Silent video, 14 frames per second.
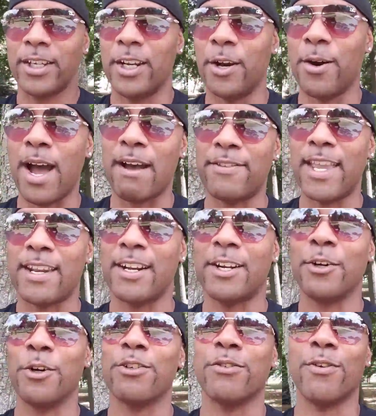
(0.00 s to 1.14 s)
You know, I've dated
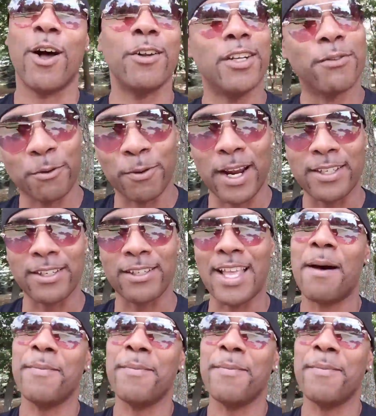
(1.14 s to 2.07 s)
girls of all different races.